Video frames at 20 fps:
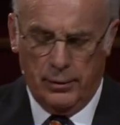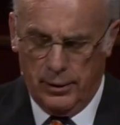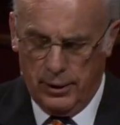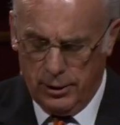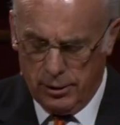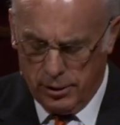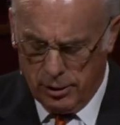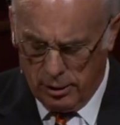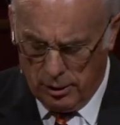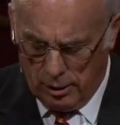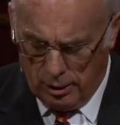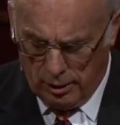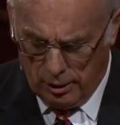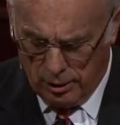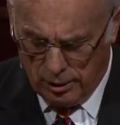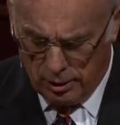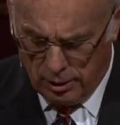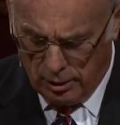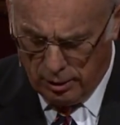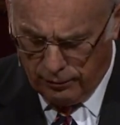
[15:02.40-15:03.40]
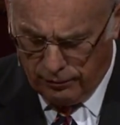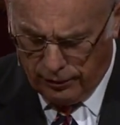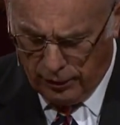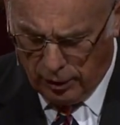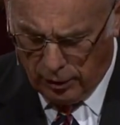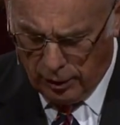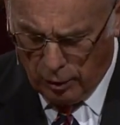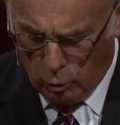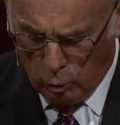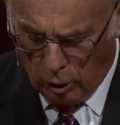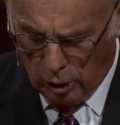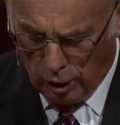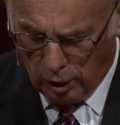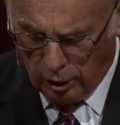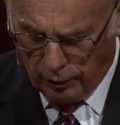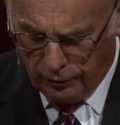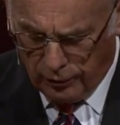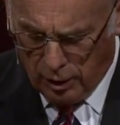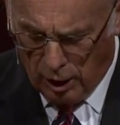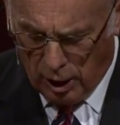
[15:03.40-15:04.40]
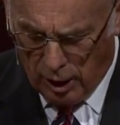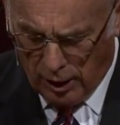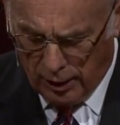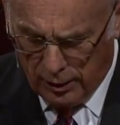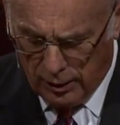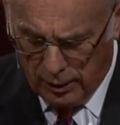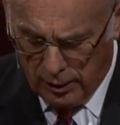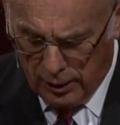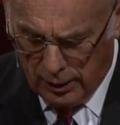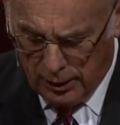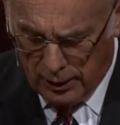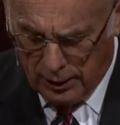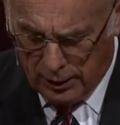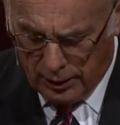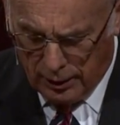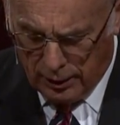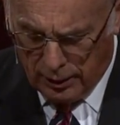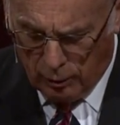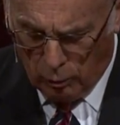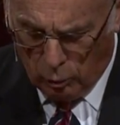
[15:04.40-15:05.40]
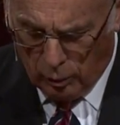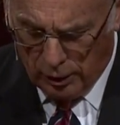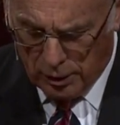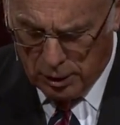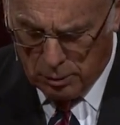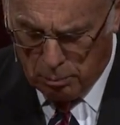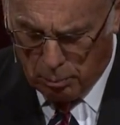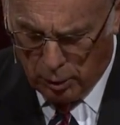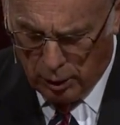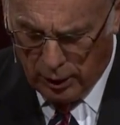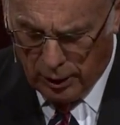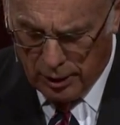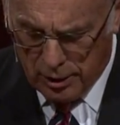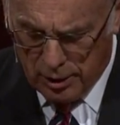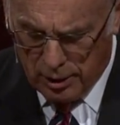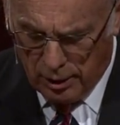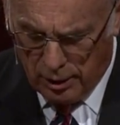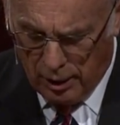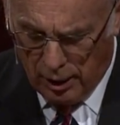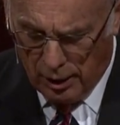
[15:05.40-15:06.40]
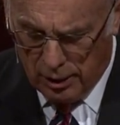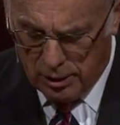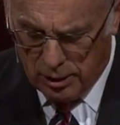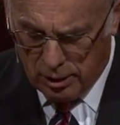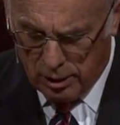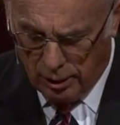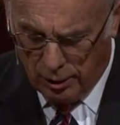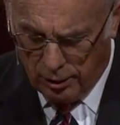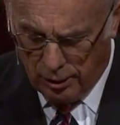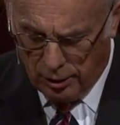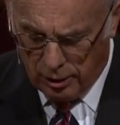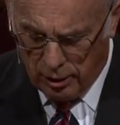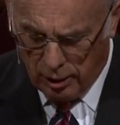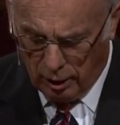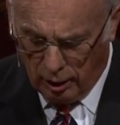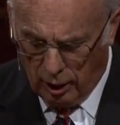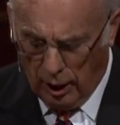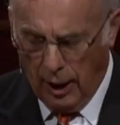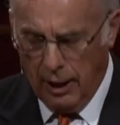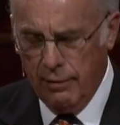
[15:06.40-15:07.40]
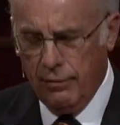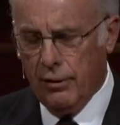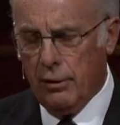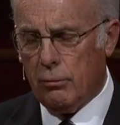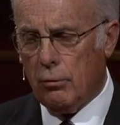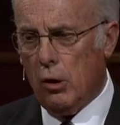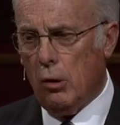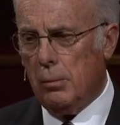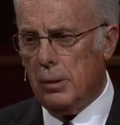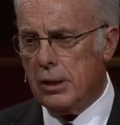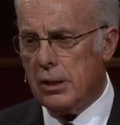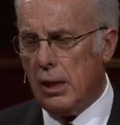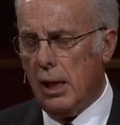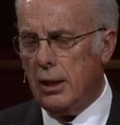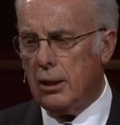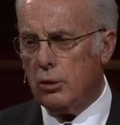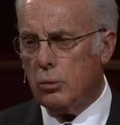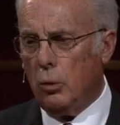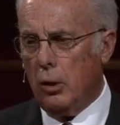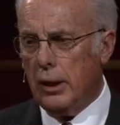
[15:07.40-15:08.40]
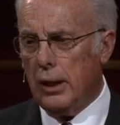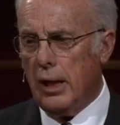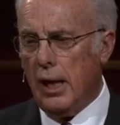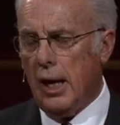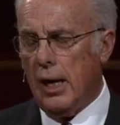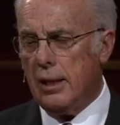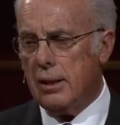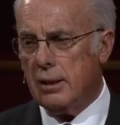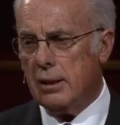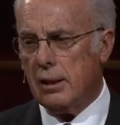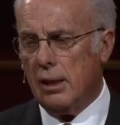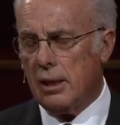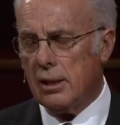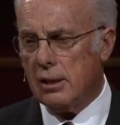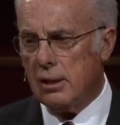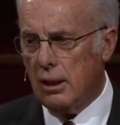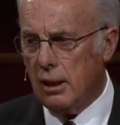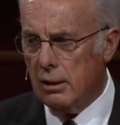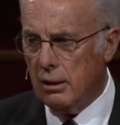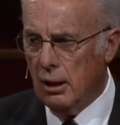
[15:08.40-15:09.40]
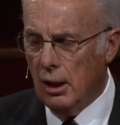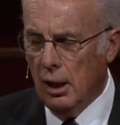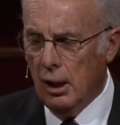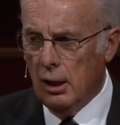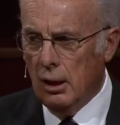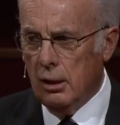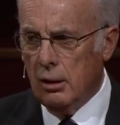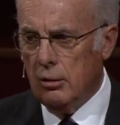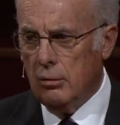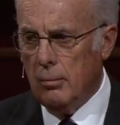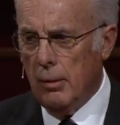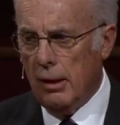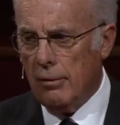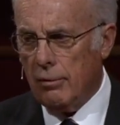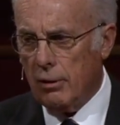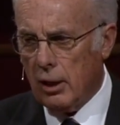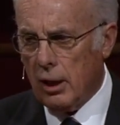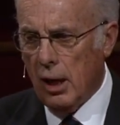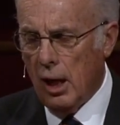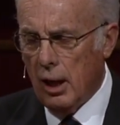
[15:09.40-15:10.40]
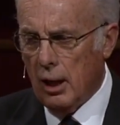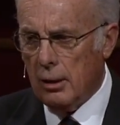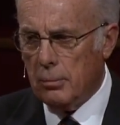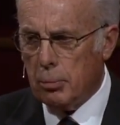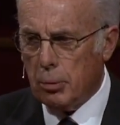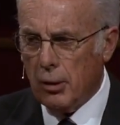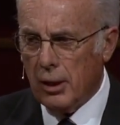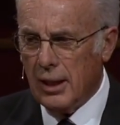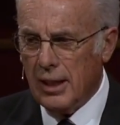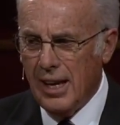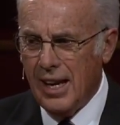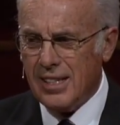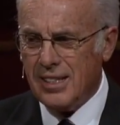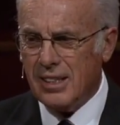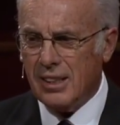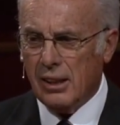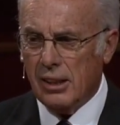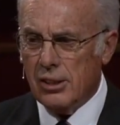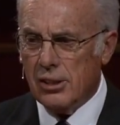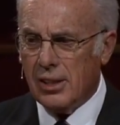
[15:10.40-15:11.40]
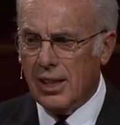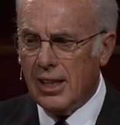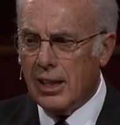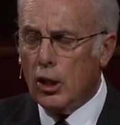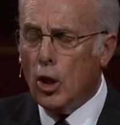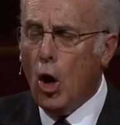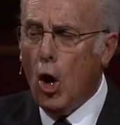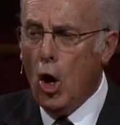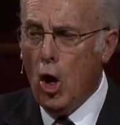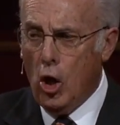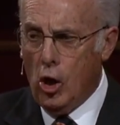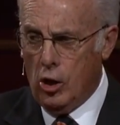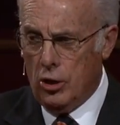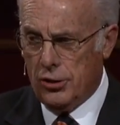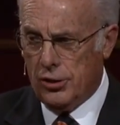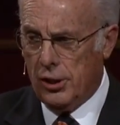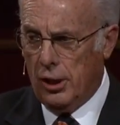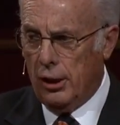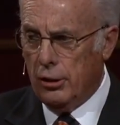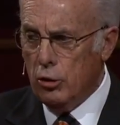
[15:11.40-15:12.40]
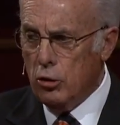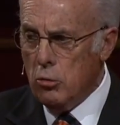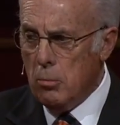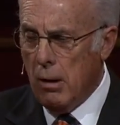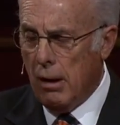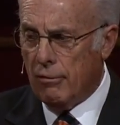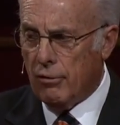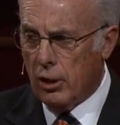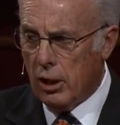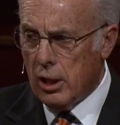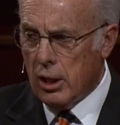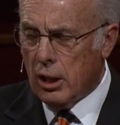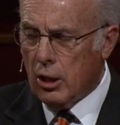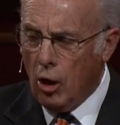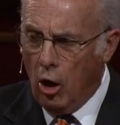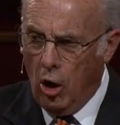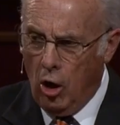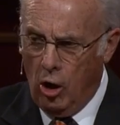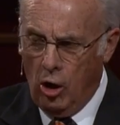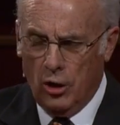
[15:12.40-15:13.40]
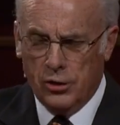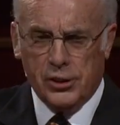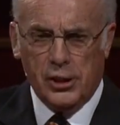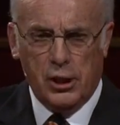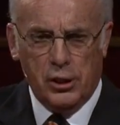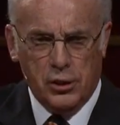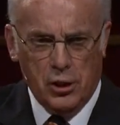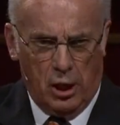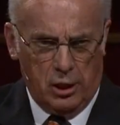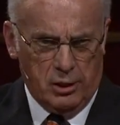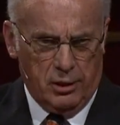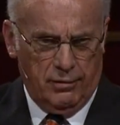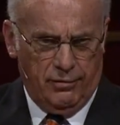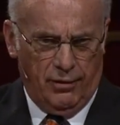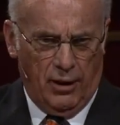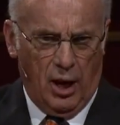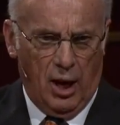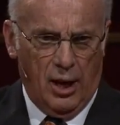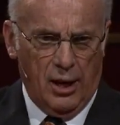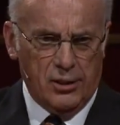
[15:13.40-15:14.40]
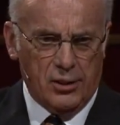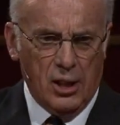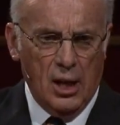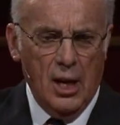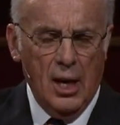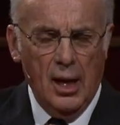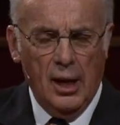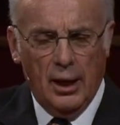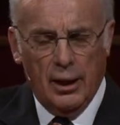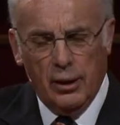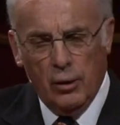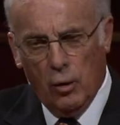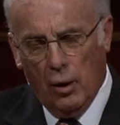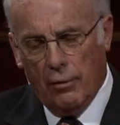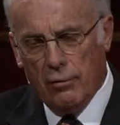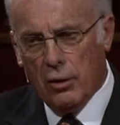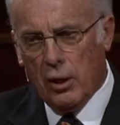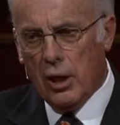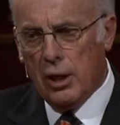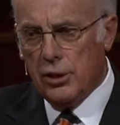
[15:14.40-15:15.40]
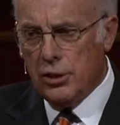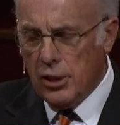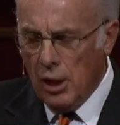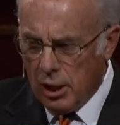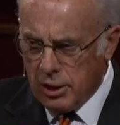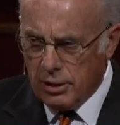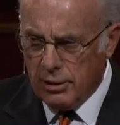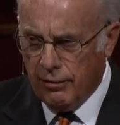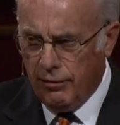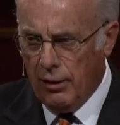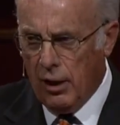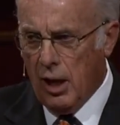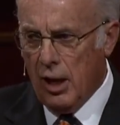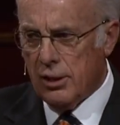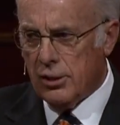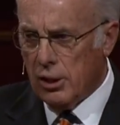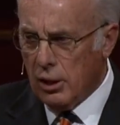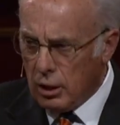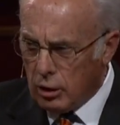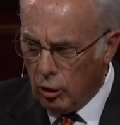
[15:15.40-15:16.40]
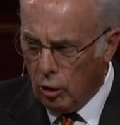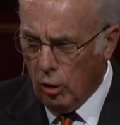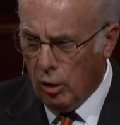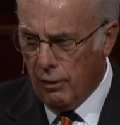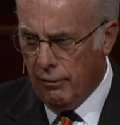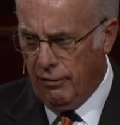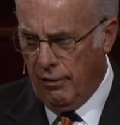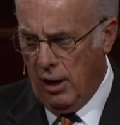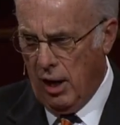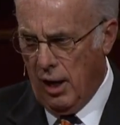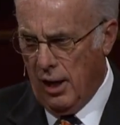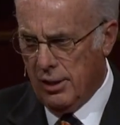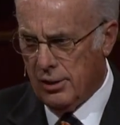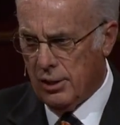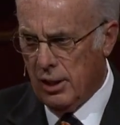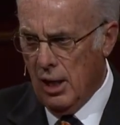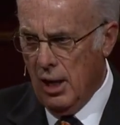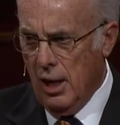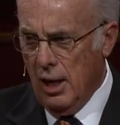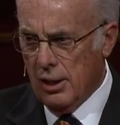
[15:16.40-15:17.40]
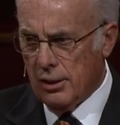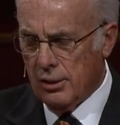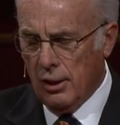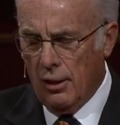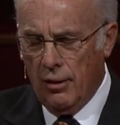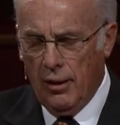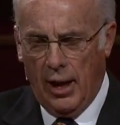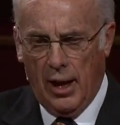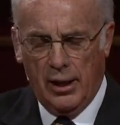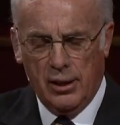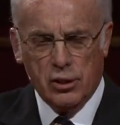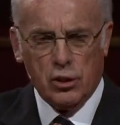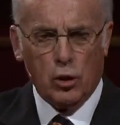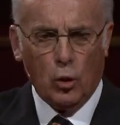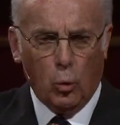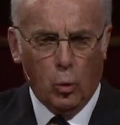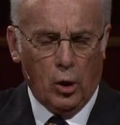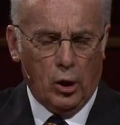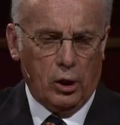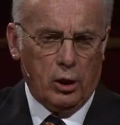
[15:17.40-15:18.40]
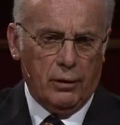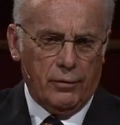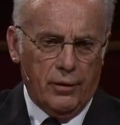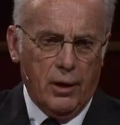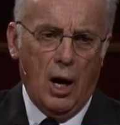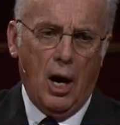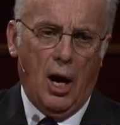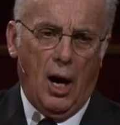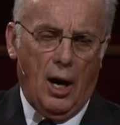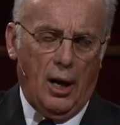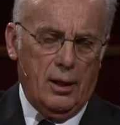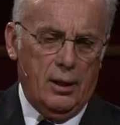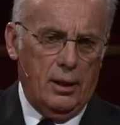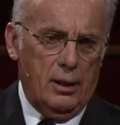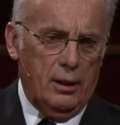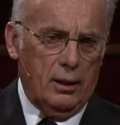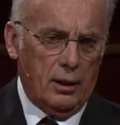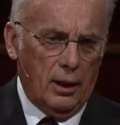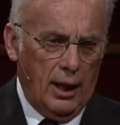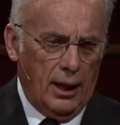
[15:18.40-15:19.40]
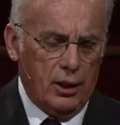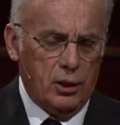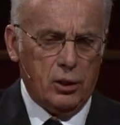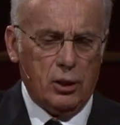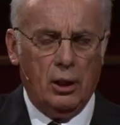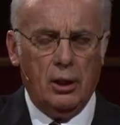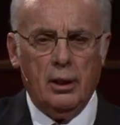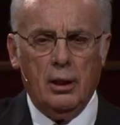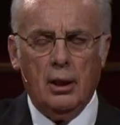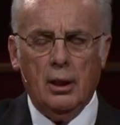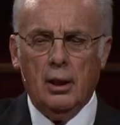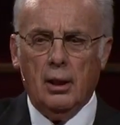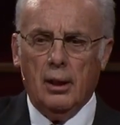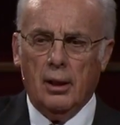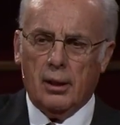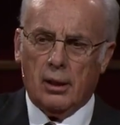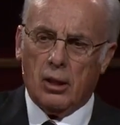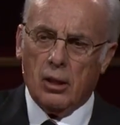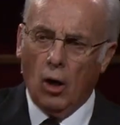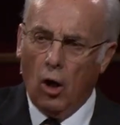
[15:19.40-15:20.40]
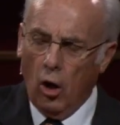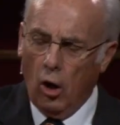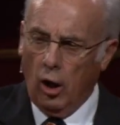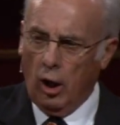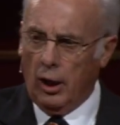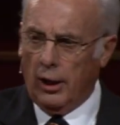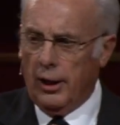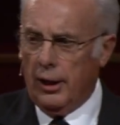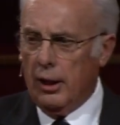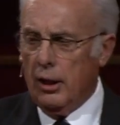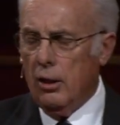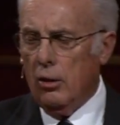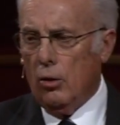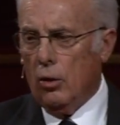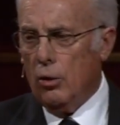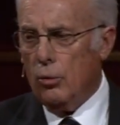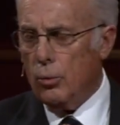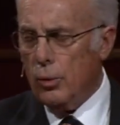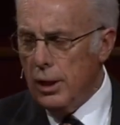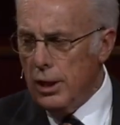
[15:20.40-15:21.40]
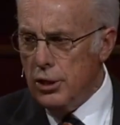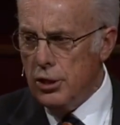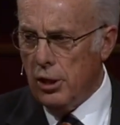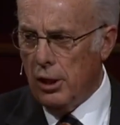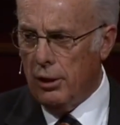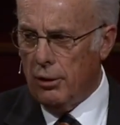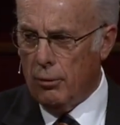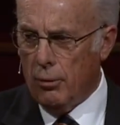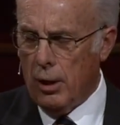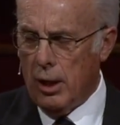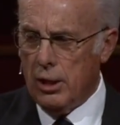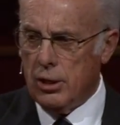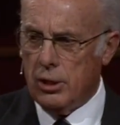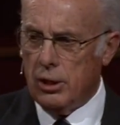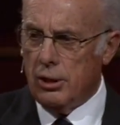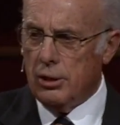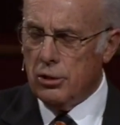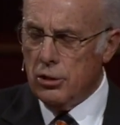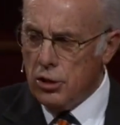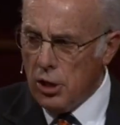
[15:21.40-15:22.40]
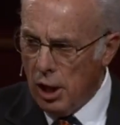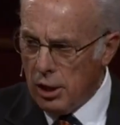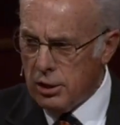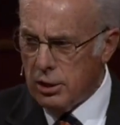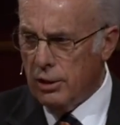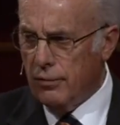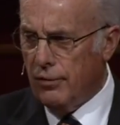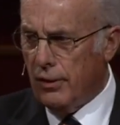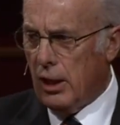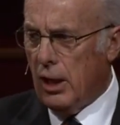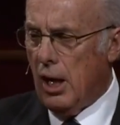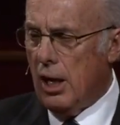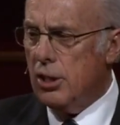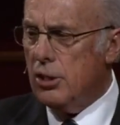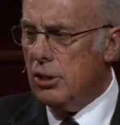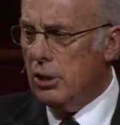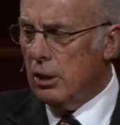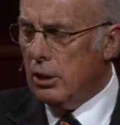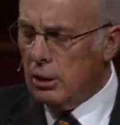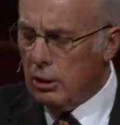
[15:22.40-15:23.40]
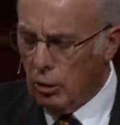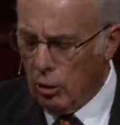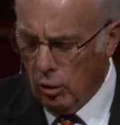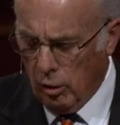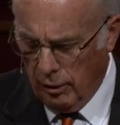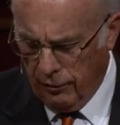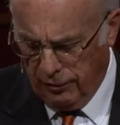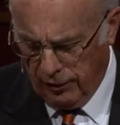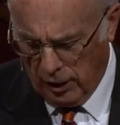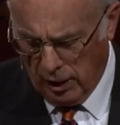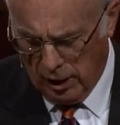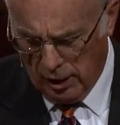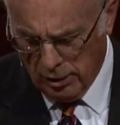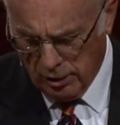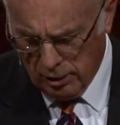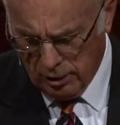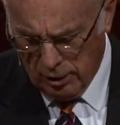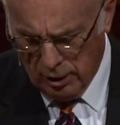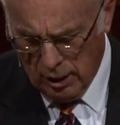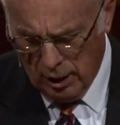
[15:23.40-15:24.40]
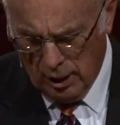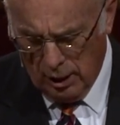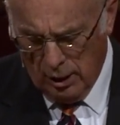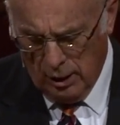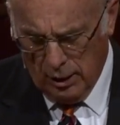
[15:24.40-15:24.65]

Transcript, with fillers: This is the very work of God uh, which brings the dead sinner to life. And Romans 8:28 says that Whomever God predestines, he calls, and whomever he calls, he justifies, and whoever he justifies, he glorifies. So that is the work of God election, calling or regeneration, justification, glorification.